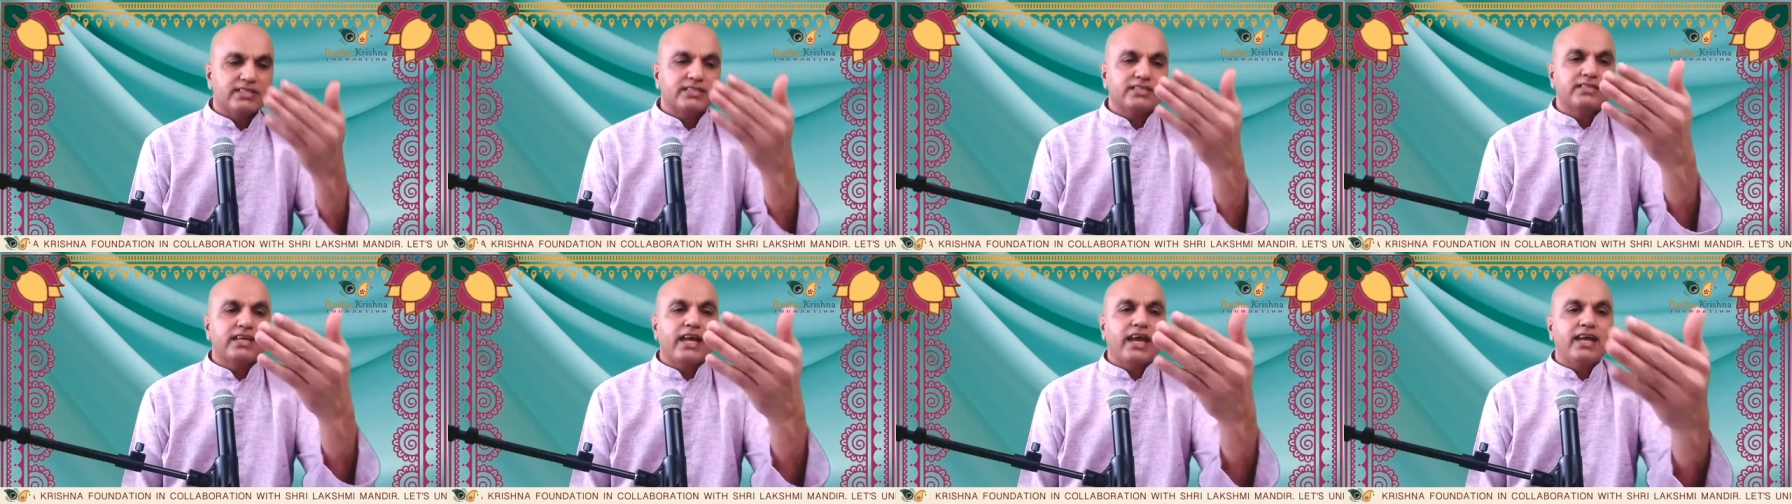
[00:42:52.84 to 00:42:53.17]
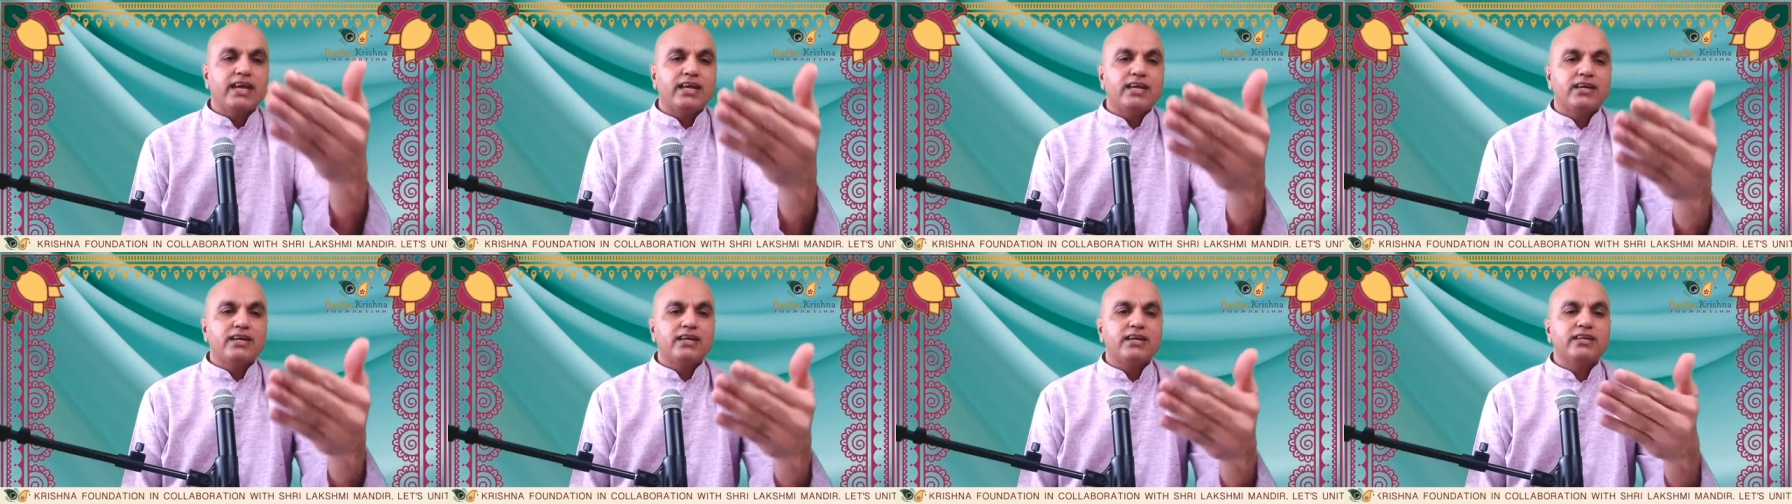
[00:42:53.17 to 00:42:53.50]
in
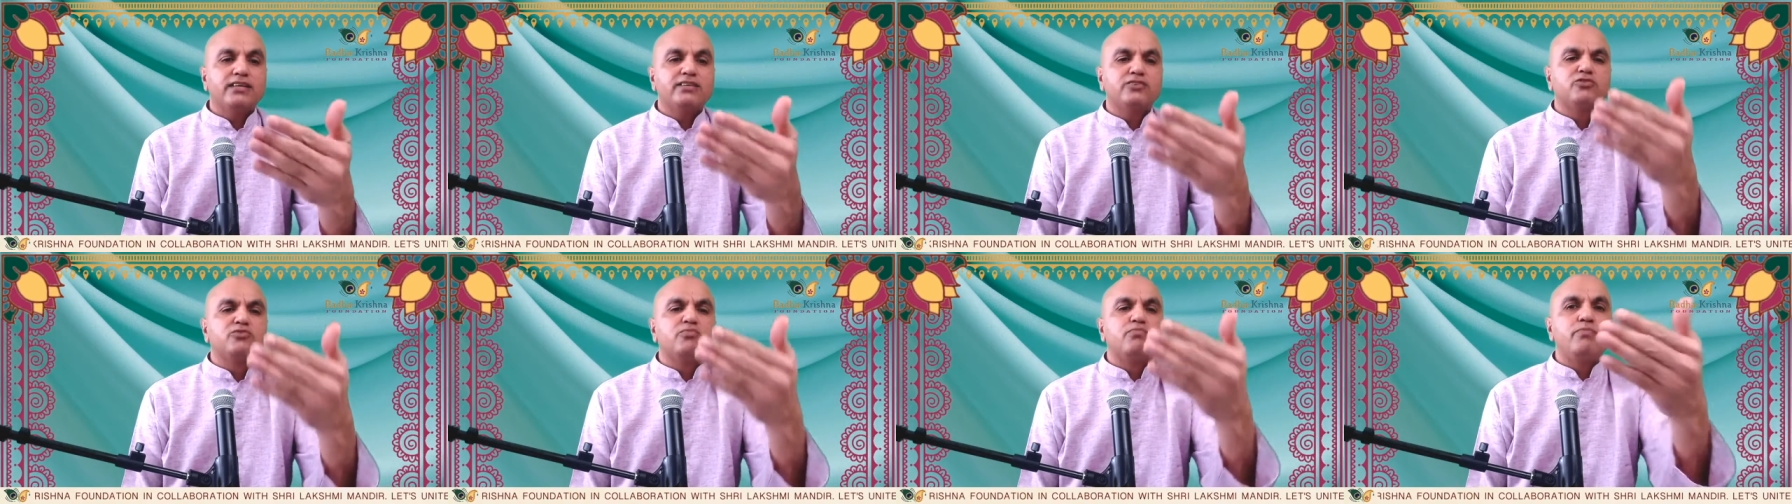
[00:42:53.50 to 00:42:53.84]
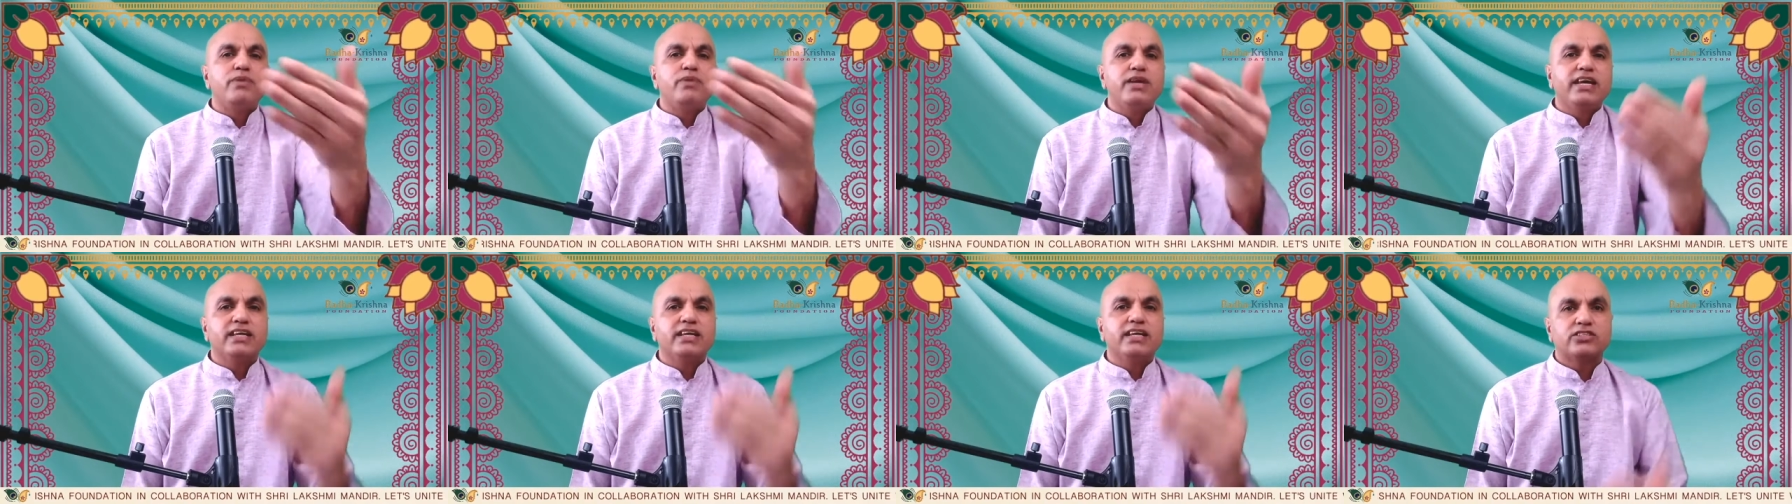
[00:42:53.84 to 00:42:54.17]

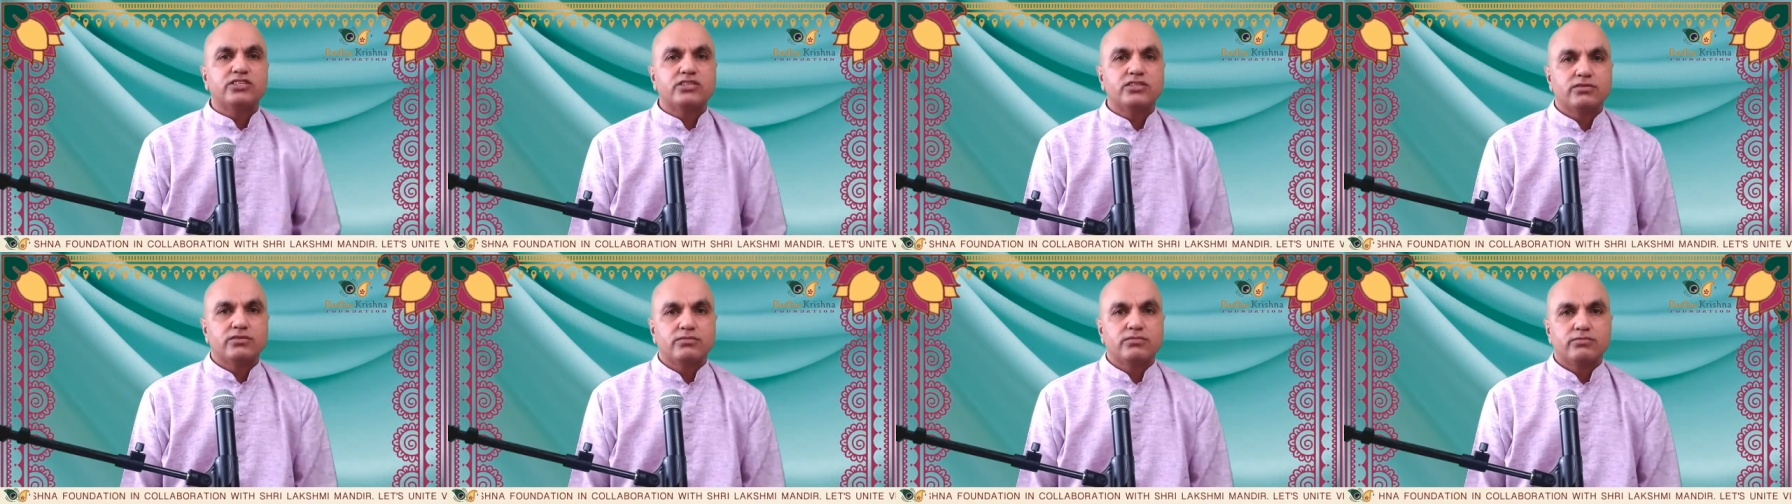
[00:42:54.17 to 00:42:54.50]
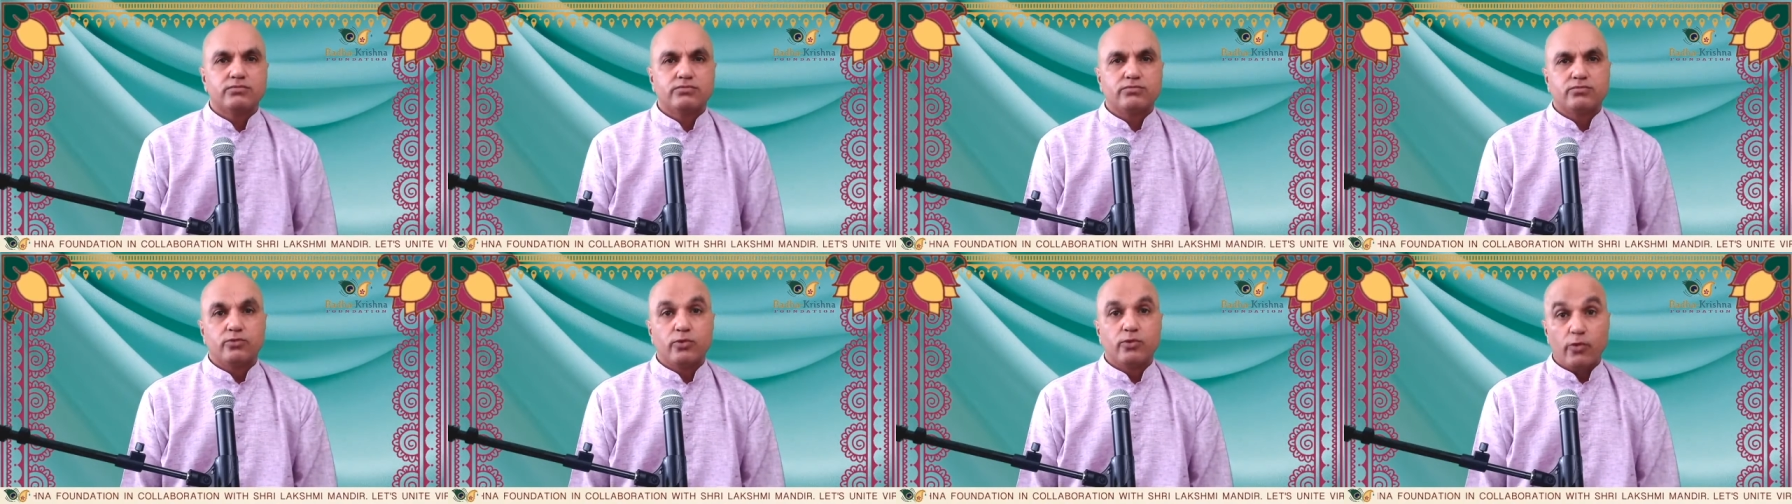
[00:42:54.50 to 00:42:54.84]
cycling's
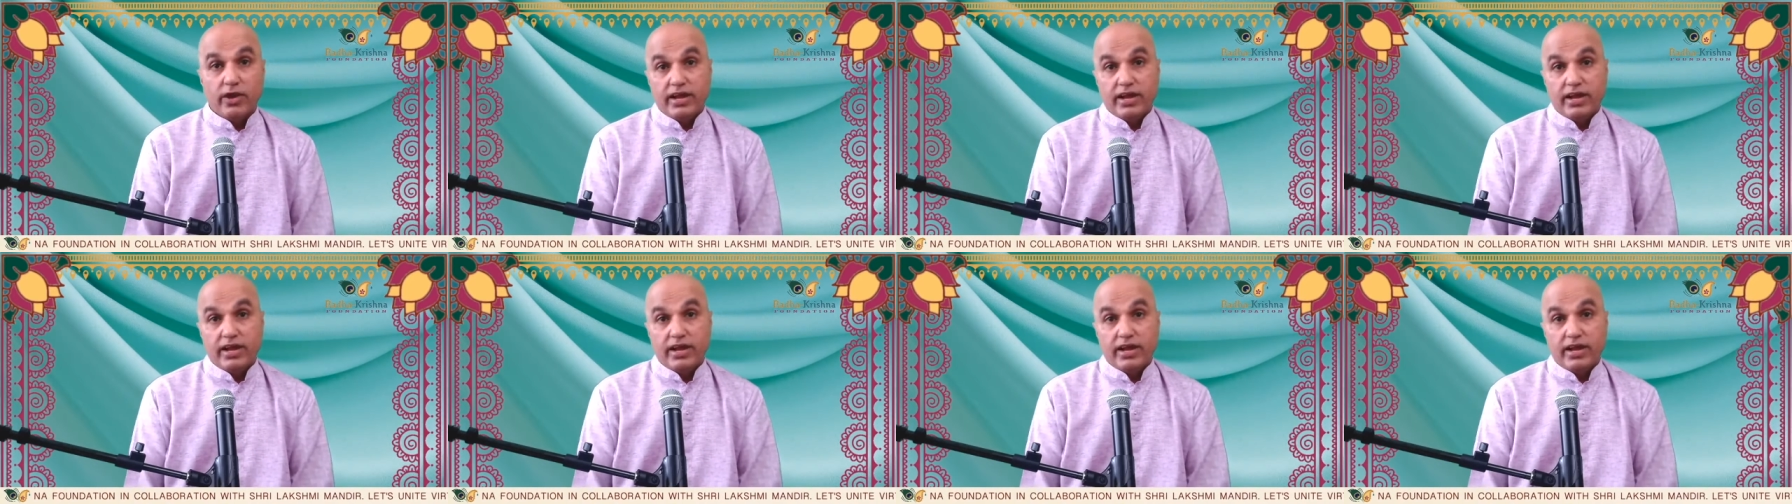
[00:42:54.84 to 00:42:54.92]
biggest